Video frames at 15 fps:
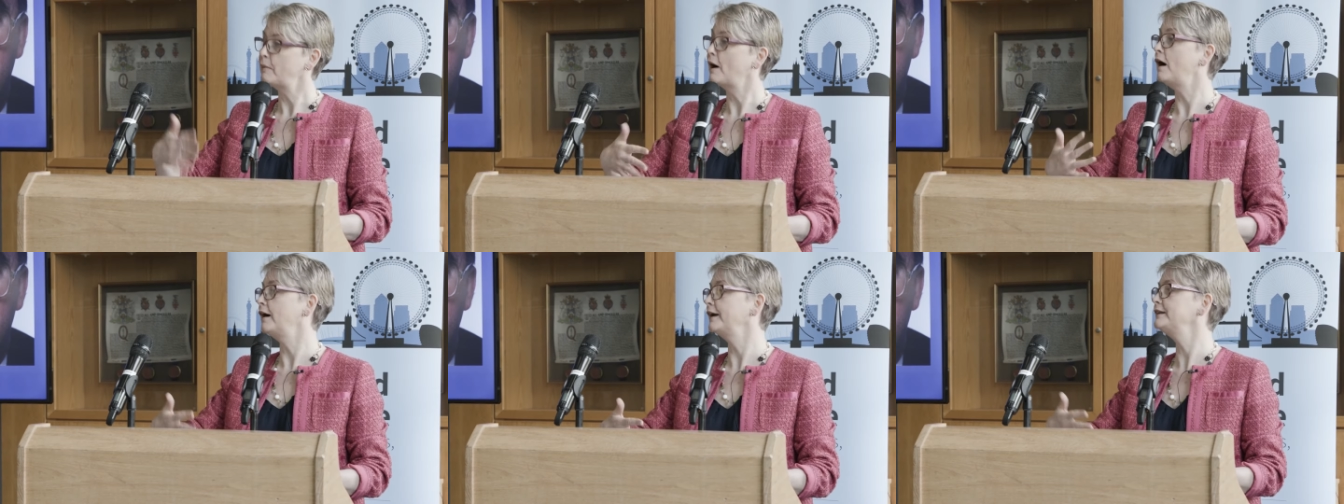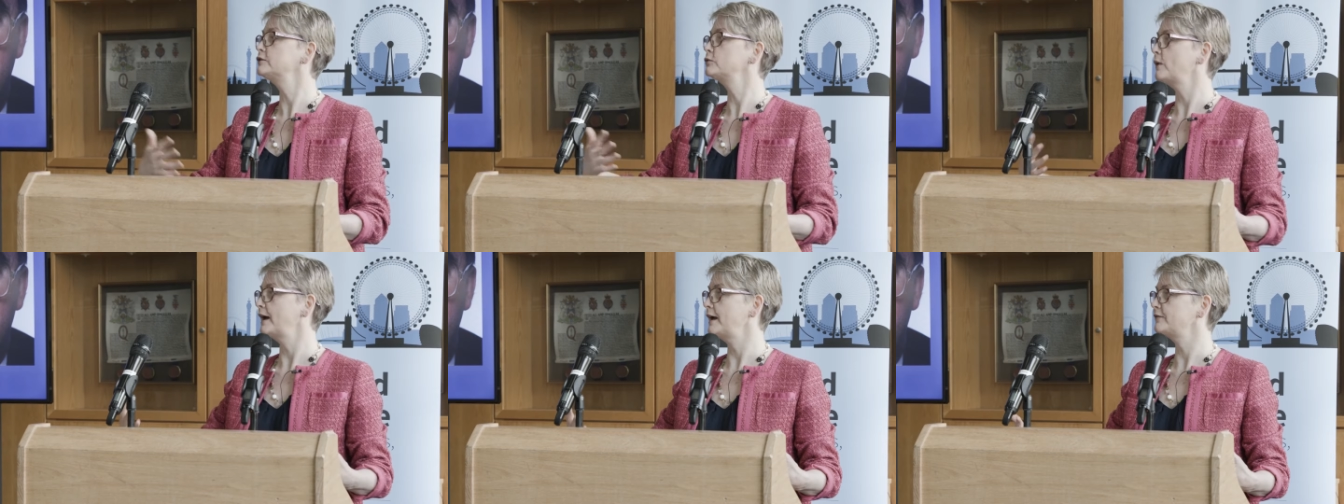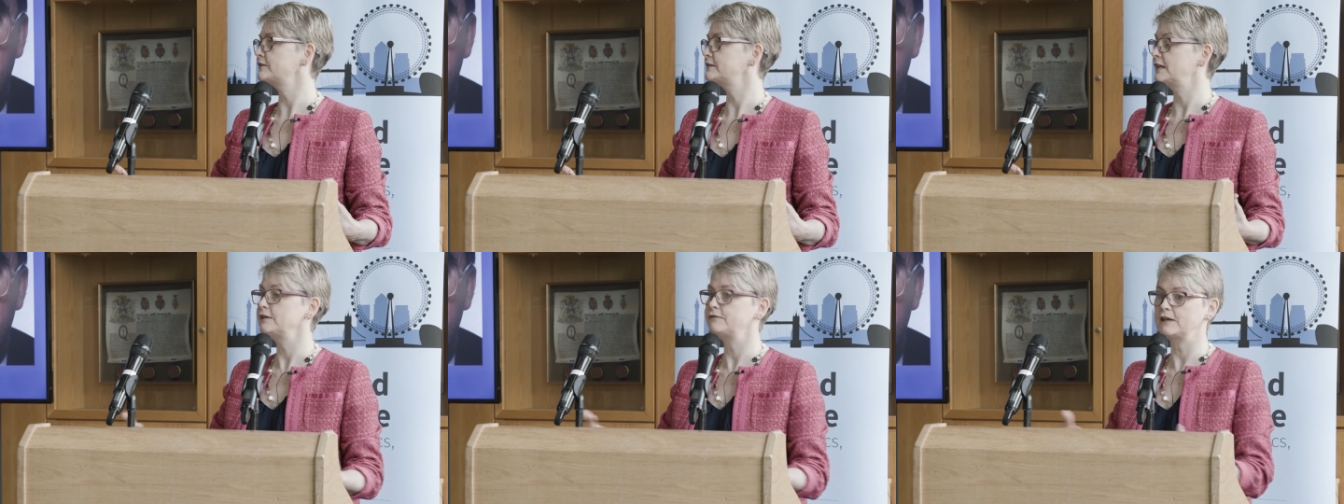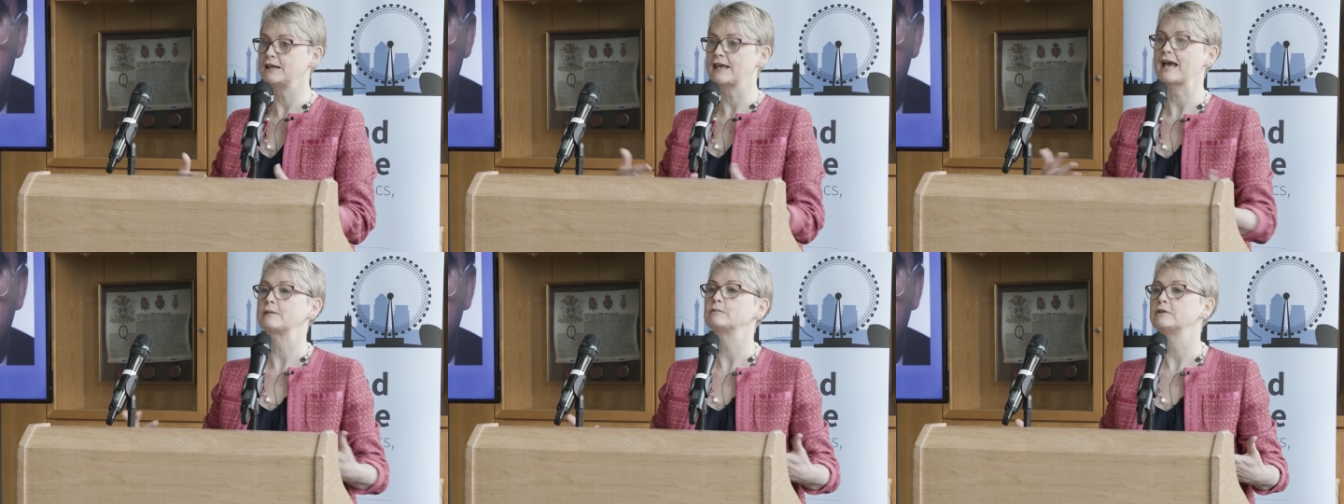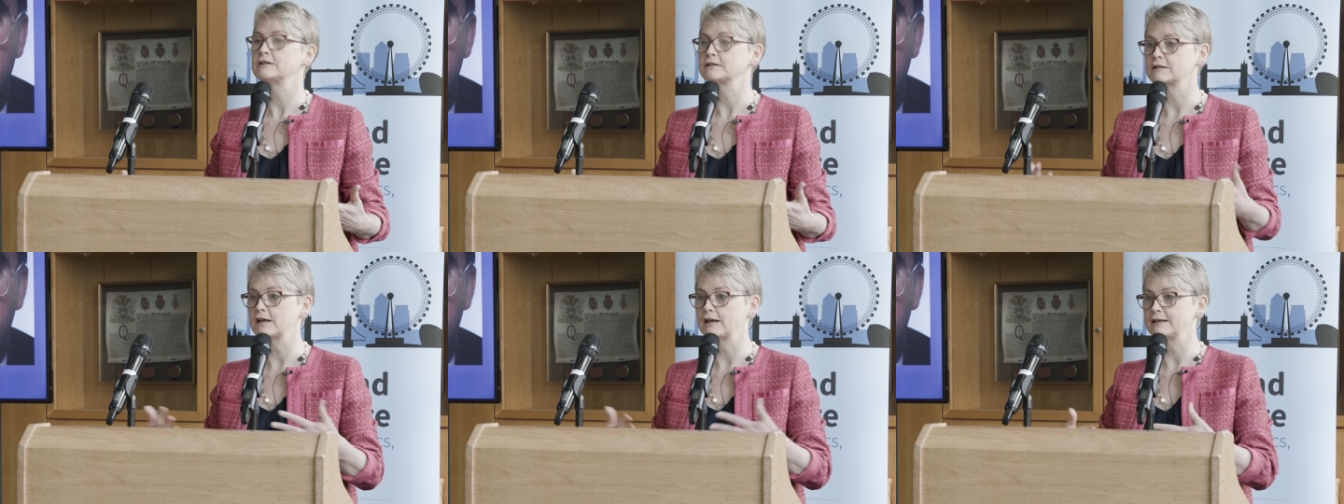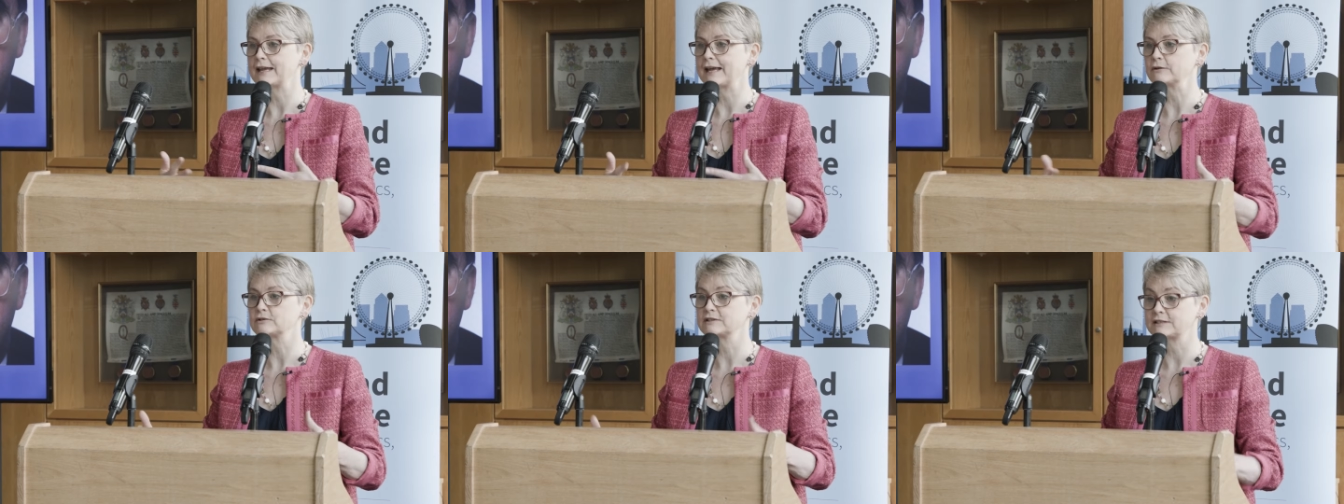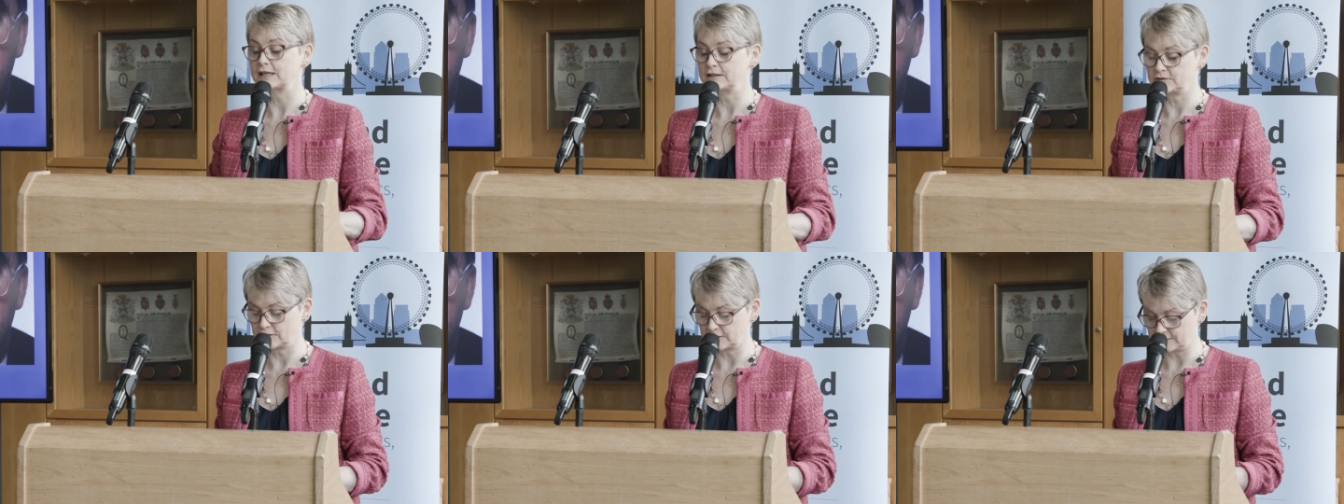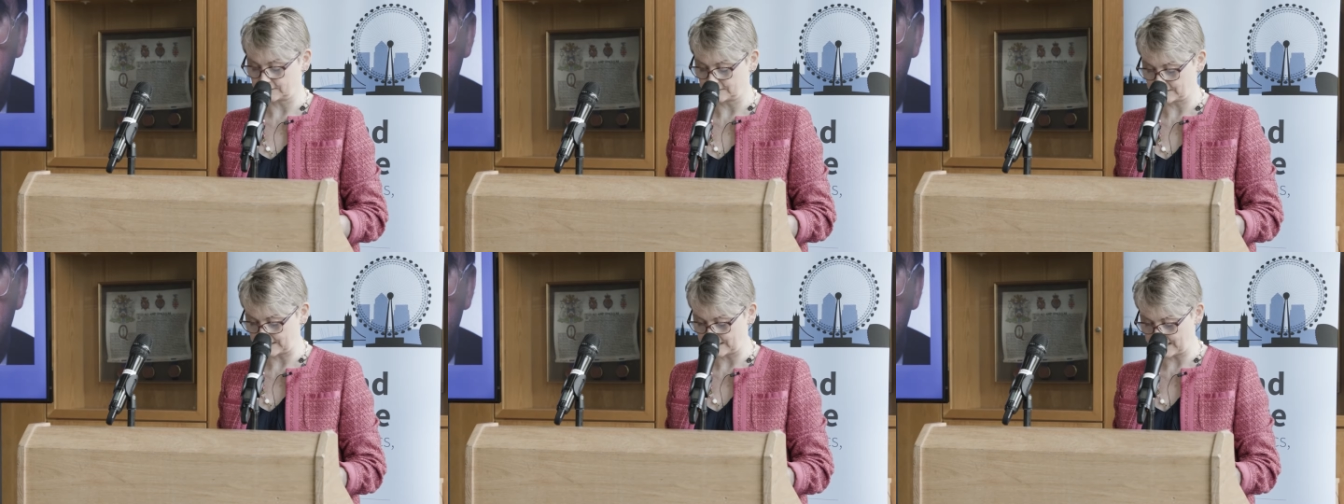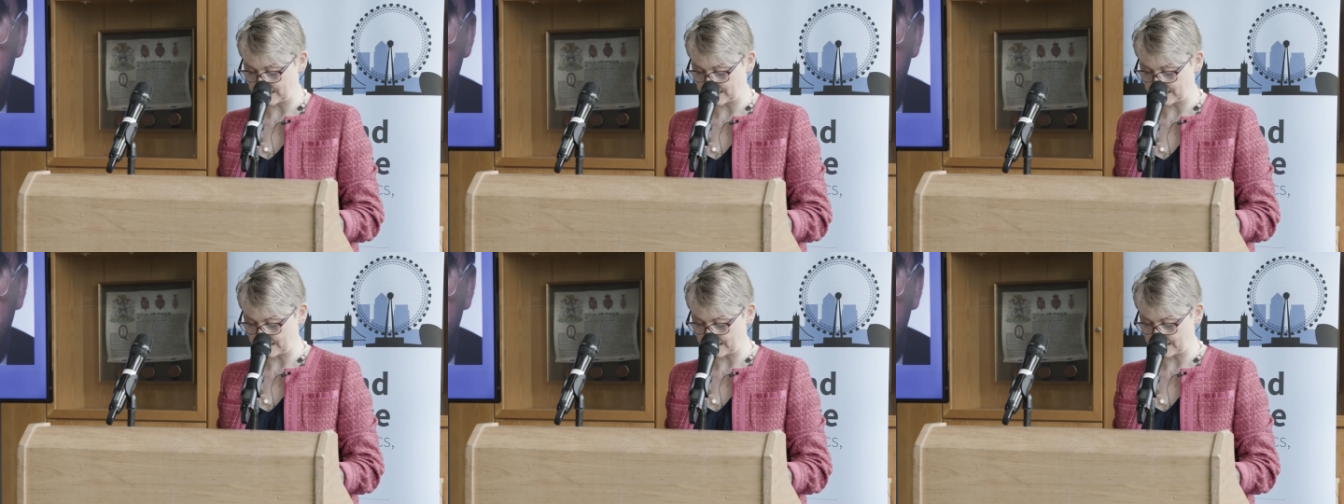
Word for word: behind where the TV cameras are now stationed